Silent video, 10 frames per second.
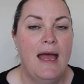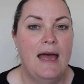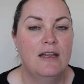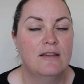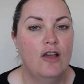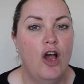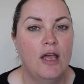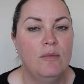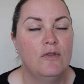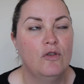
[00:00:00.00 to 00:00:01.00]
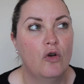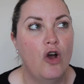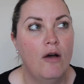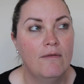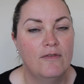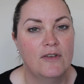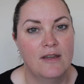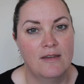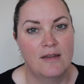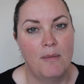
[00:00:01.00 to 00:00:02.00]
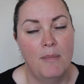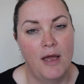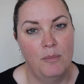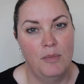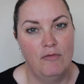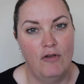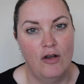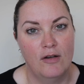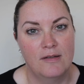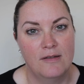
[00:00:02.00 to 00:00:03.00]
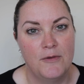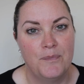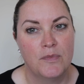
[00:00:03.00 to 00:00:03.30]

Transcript: and at times your confidence might be rocked.